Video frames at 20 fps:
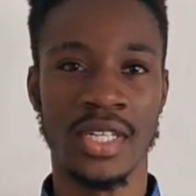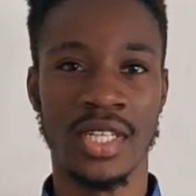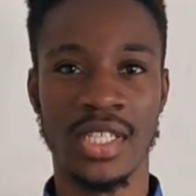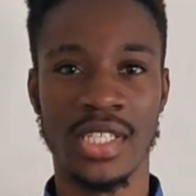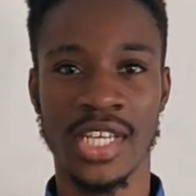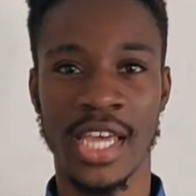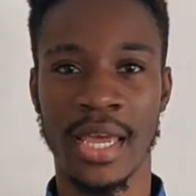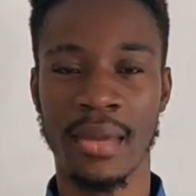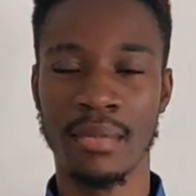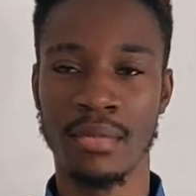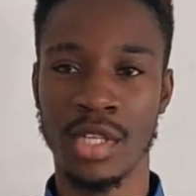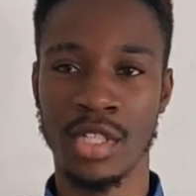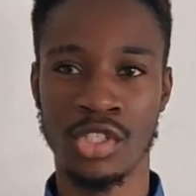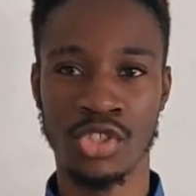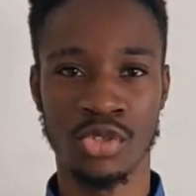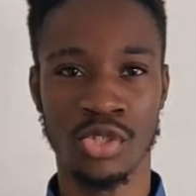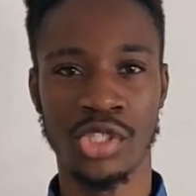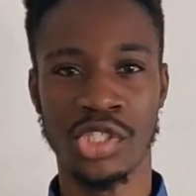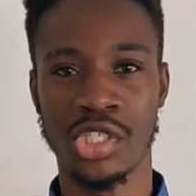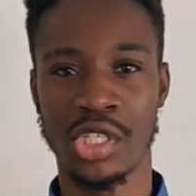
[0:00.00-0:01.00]
the time,
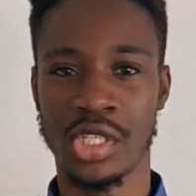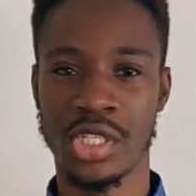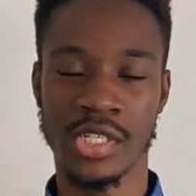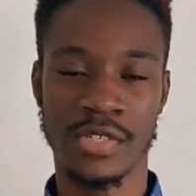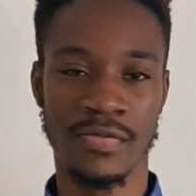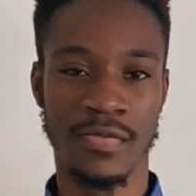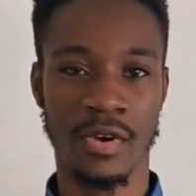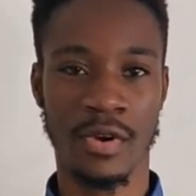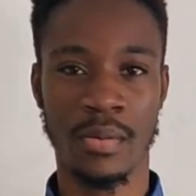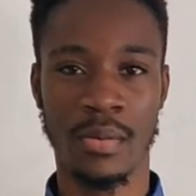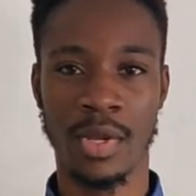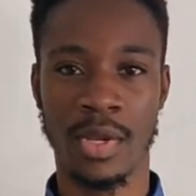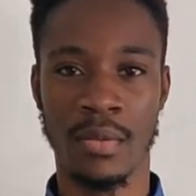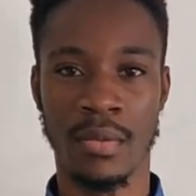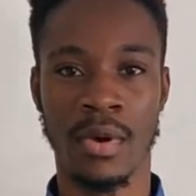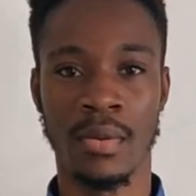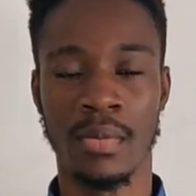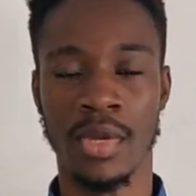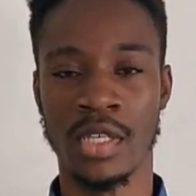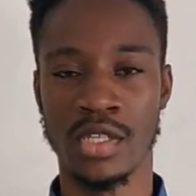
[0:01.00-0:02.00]
the duration is very
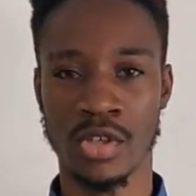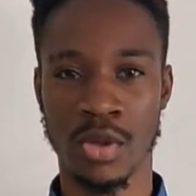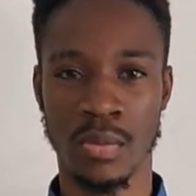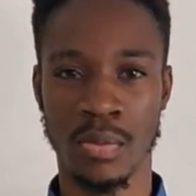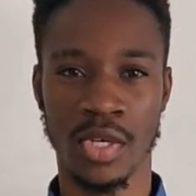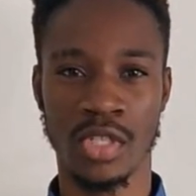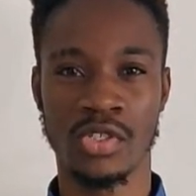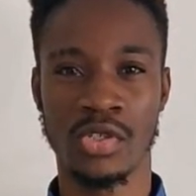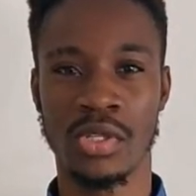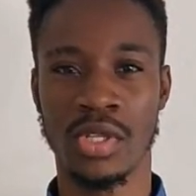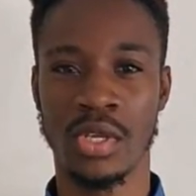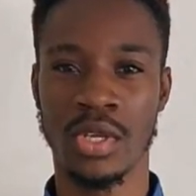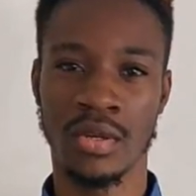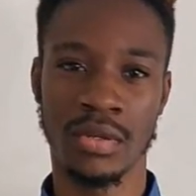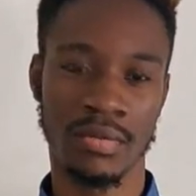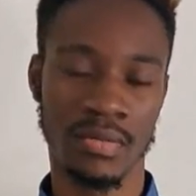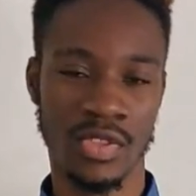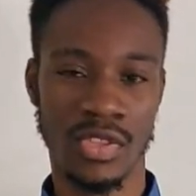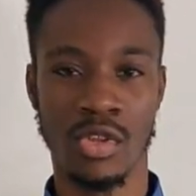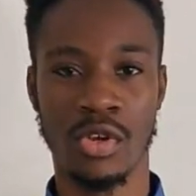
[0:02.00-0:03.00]
minimum as compared to
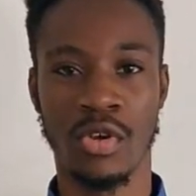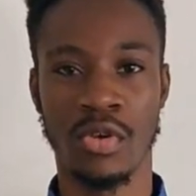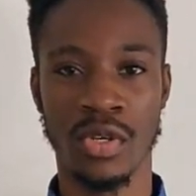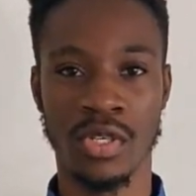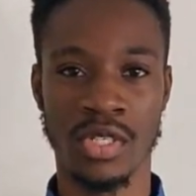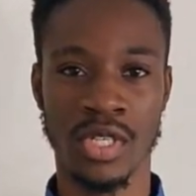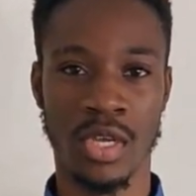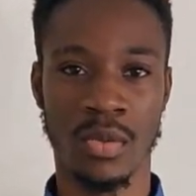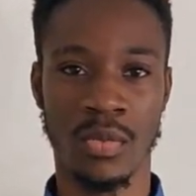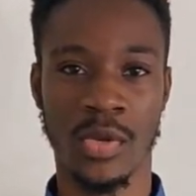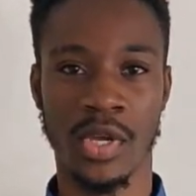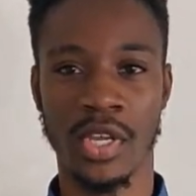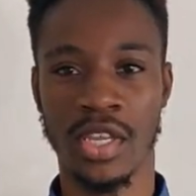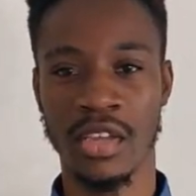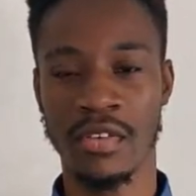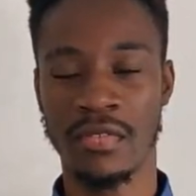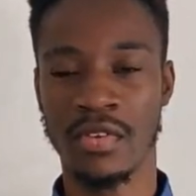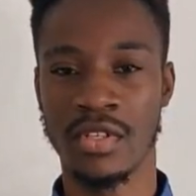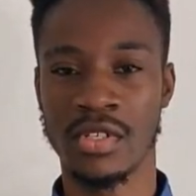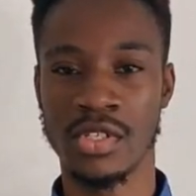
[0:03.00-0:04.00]
the theories that we're
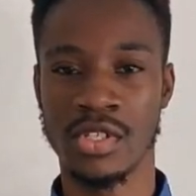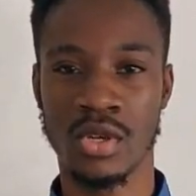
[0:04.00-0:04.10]
given.